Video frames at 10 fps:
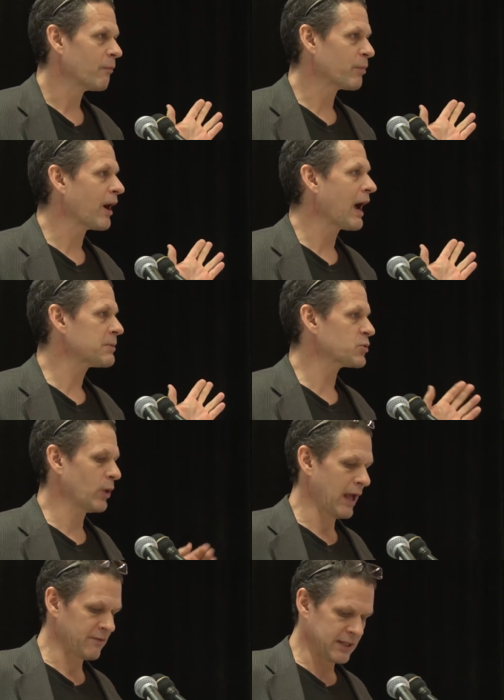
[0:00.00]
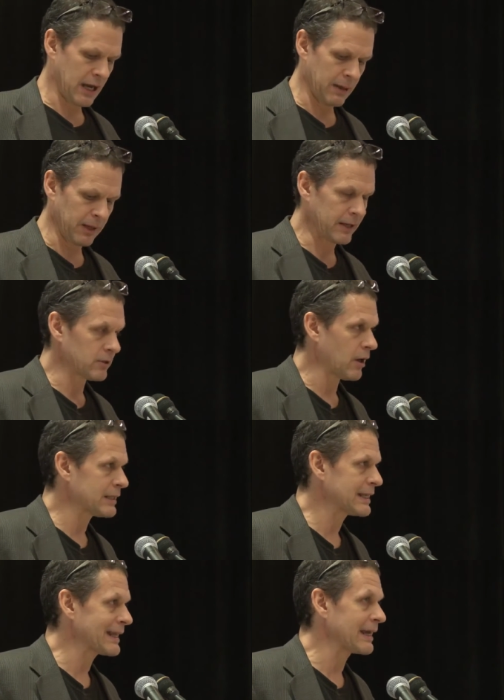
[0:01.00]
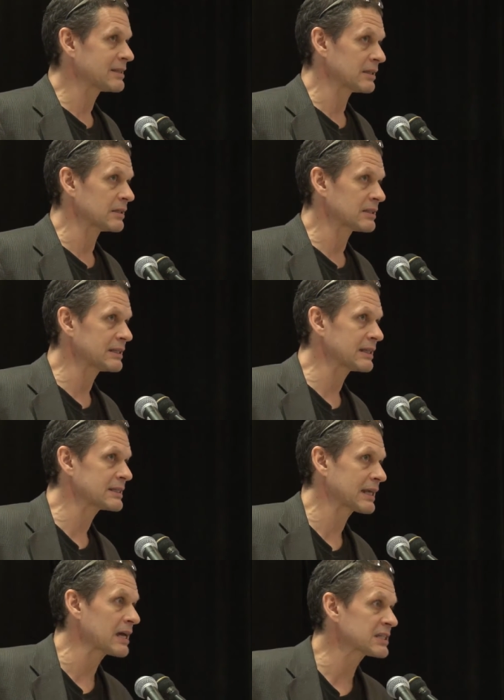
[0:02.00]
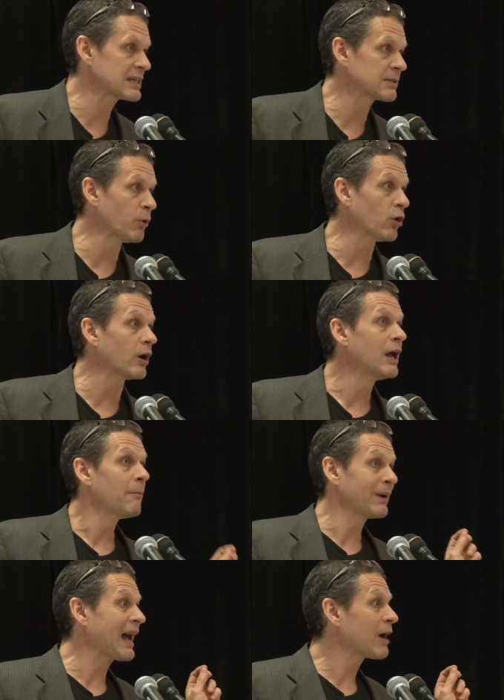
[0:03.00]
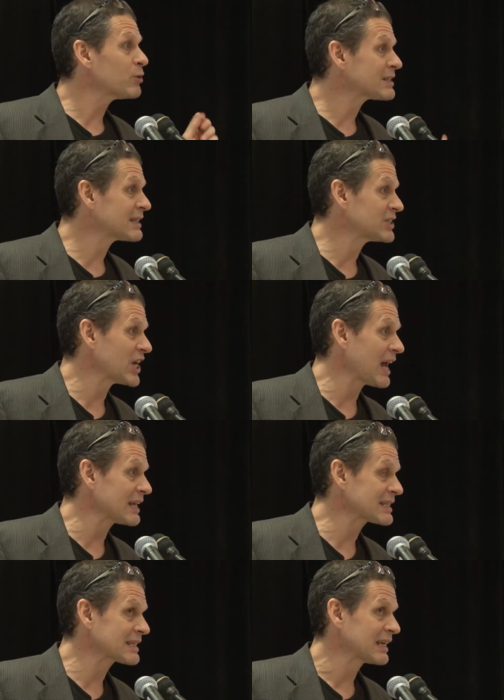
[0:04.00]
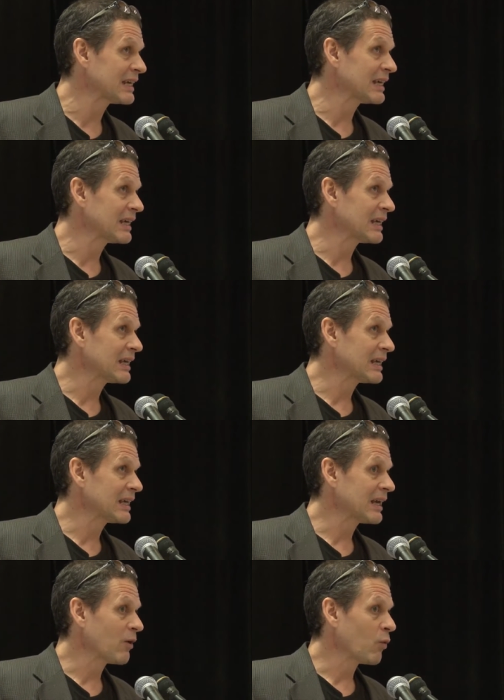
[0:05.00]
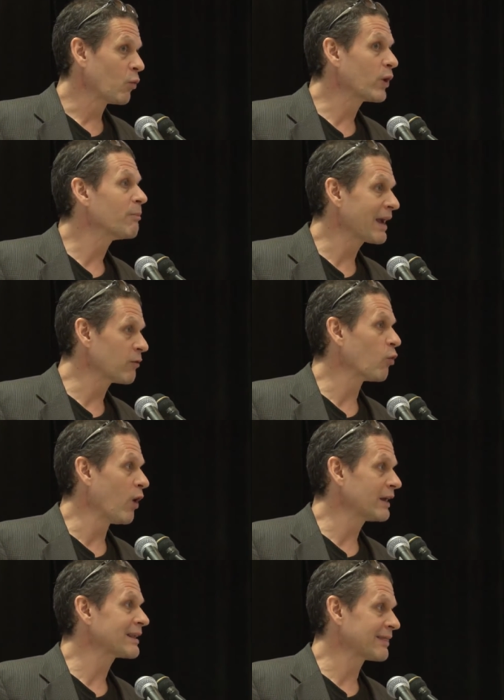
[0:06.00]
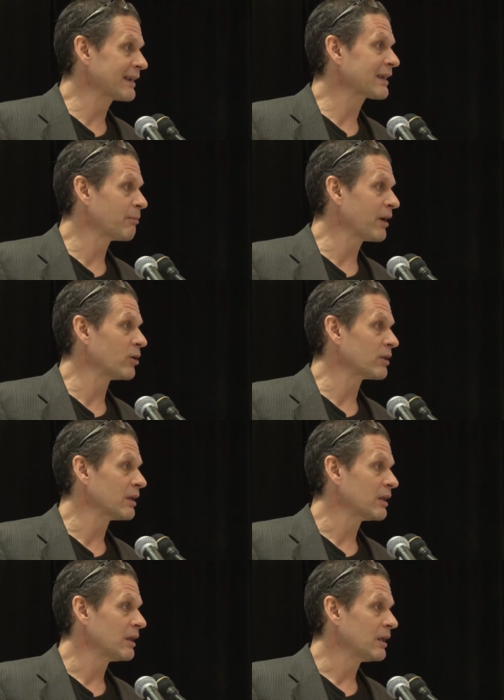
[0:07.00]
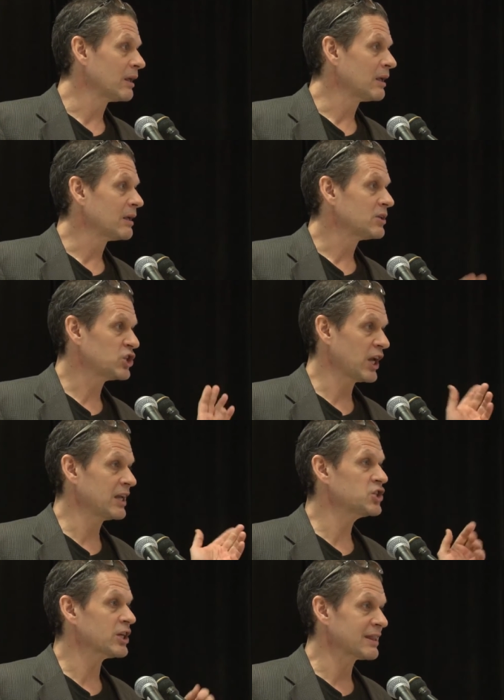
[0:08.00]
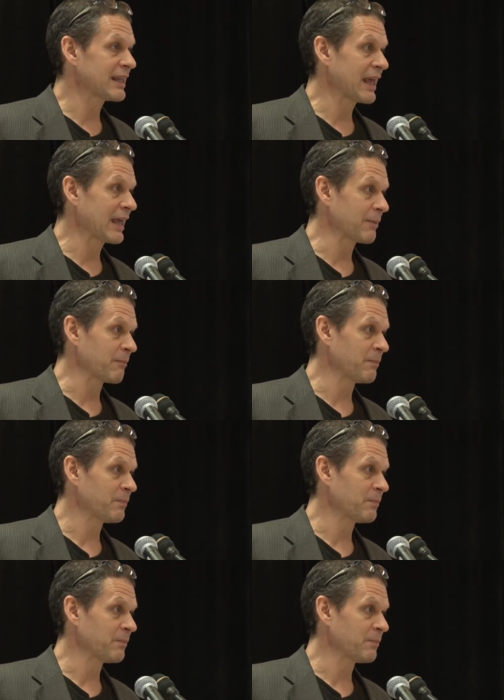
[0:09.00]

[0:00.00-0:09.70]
Perhaps we'll have time later on today to, to discuss this more. But I would suggest we might want to think about changing the name.